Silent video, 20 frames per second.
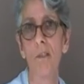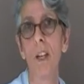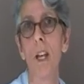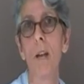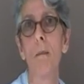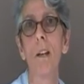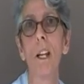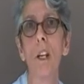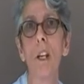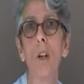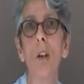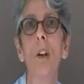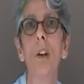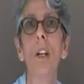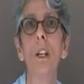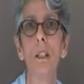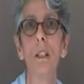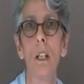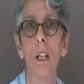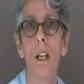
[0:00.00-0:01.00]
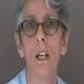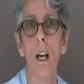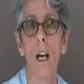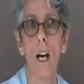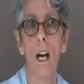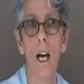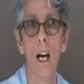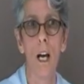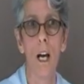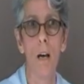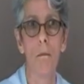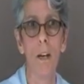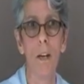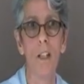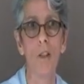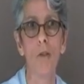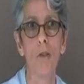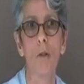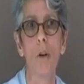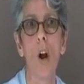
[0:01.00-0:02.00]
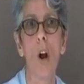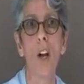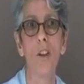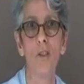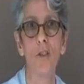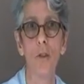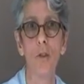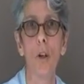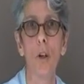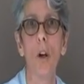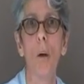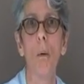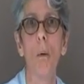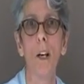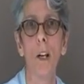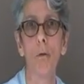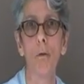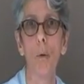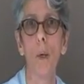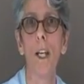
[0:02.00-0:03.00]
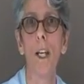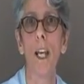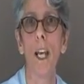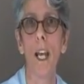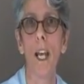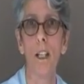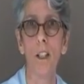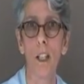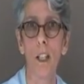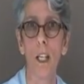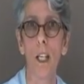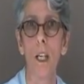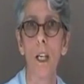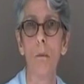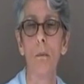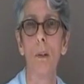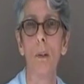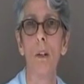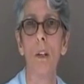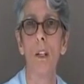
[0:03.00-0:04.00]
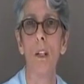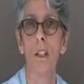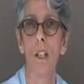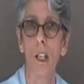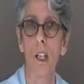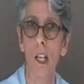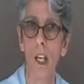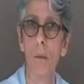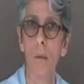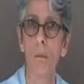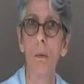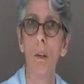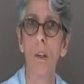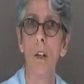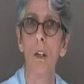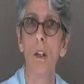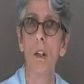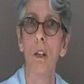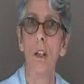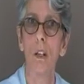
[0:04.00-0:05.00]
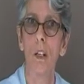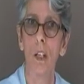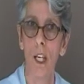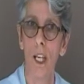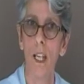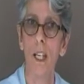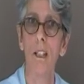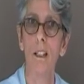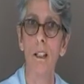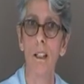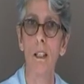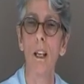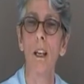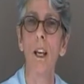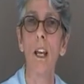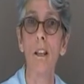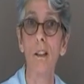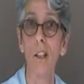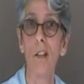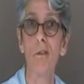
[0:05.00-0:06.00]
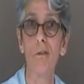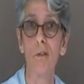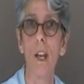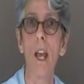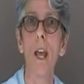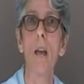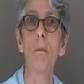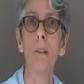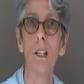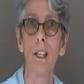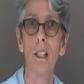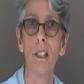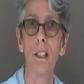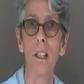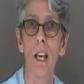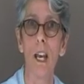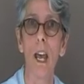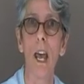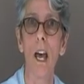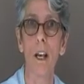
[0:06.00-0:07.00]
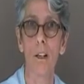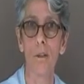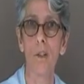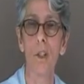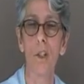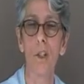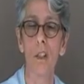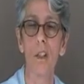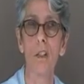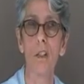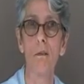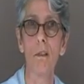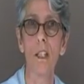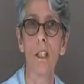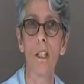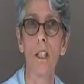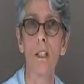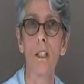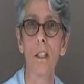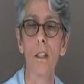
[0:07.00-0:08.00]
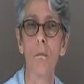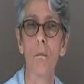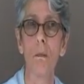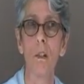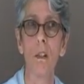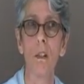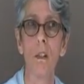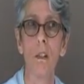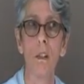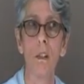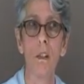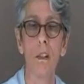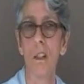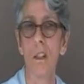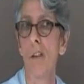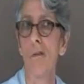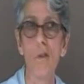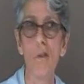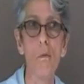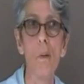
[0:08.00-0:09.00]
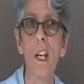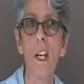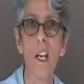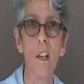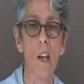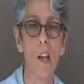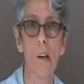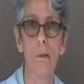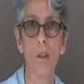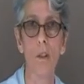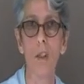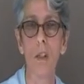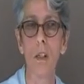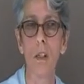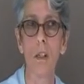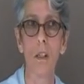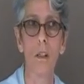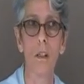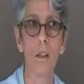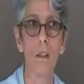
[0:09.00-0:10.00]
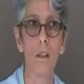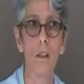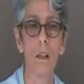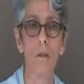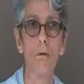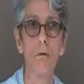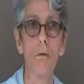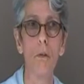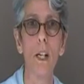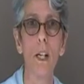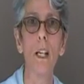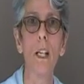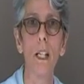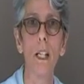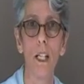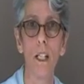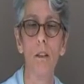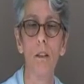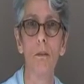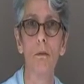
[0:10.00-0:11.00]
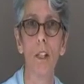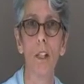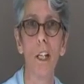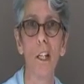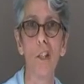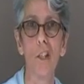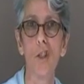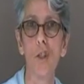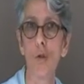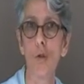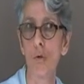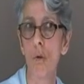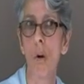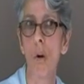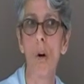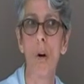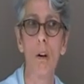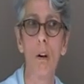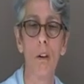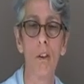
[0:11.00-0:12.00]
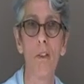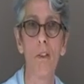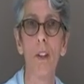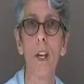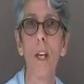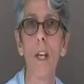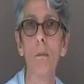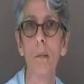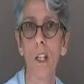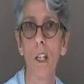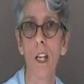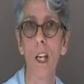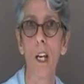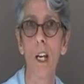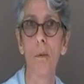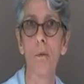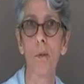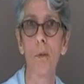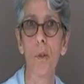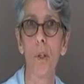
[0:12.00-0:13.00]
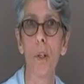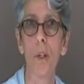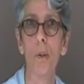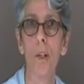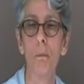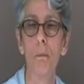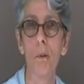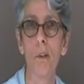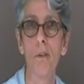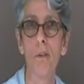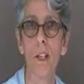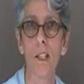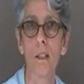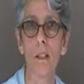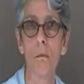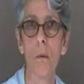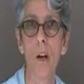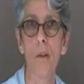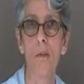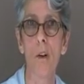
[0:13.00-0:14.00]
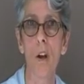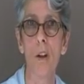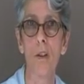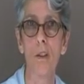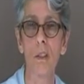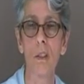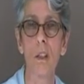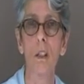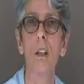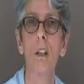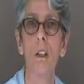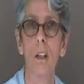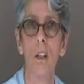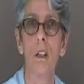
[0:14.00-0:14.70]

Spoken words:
the family unit, and trying to do whatever we can to keep kids and their families out of the tertiary system. So for me, that was just a really, really strong theme that came through in Professor Munro's